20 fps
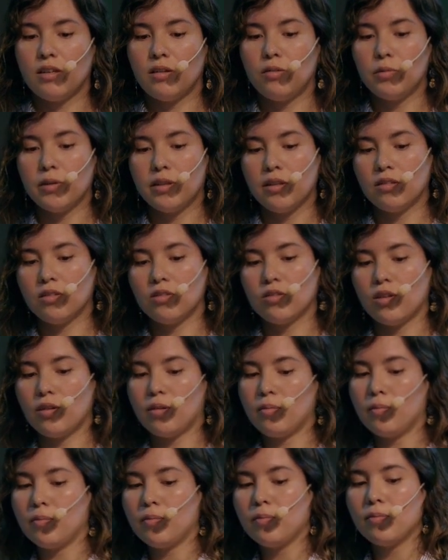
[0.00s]
We did
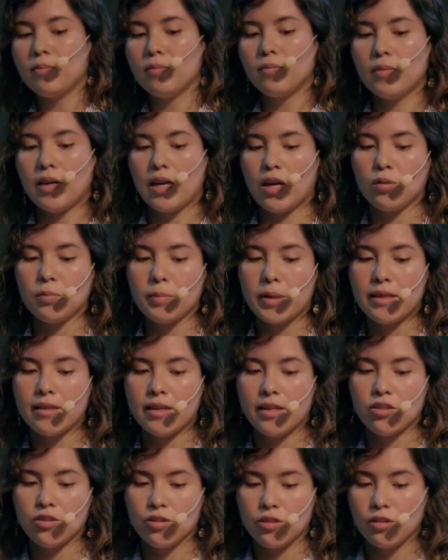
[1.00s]
some
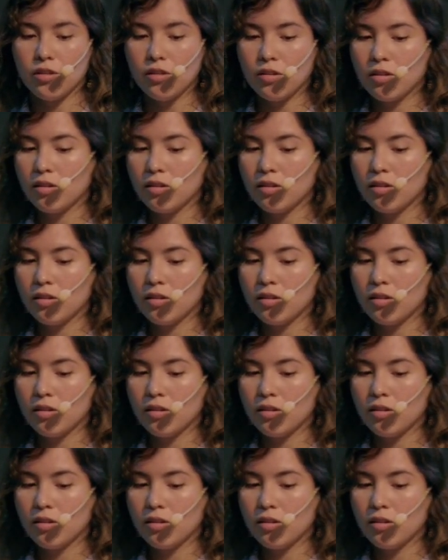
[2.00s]
augmentation.